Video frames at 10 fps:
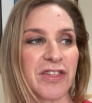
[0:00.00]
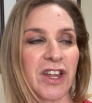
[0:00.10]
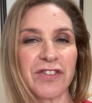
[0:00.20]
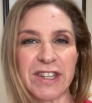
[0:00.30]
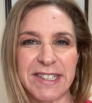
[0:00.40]

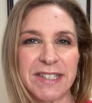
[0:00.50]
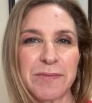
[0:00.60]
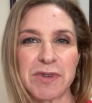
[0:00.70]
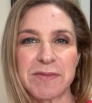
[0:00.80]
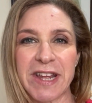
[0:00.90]
that the
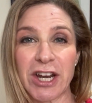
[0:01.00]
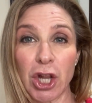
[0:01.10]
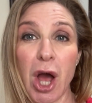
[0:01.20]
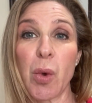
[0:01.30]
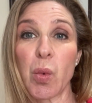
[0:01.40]
symptoms get a
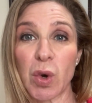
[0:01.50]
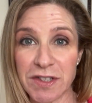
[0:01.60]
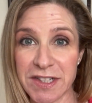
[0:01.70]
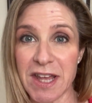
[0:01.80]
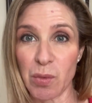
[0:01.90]
lot
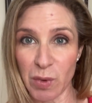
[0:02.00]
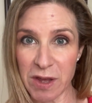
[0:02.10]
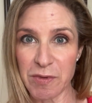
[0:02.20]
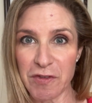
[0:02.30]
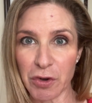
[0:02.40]
worse that
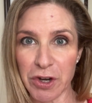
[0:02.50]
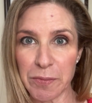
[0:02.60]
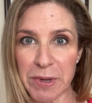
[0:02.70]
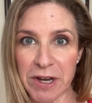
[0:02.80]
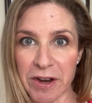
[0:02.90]
week before your
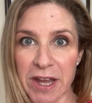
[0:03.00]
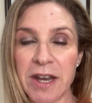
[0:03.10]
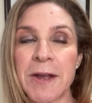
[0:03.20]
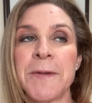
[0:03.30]
period.